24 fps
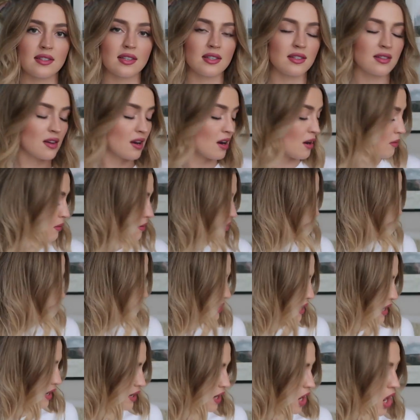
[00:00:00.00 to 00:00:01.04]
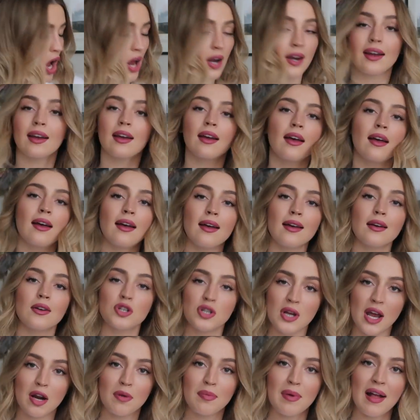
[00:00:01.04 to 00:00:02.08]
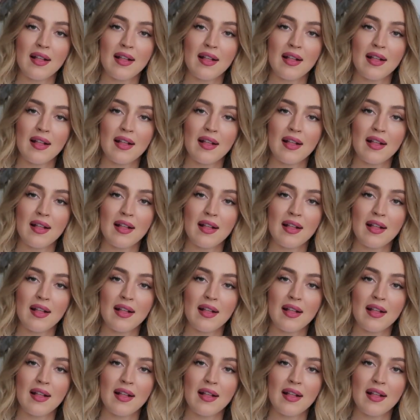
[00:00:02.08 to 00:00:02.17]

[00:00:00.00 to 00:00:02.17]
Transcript: this year with these iconic shadow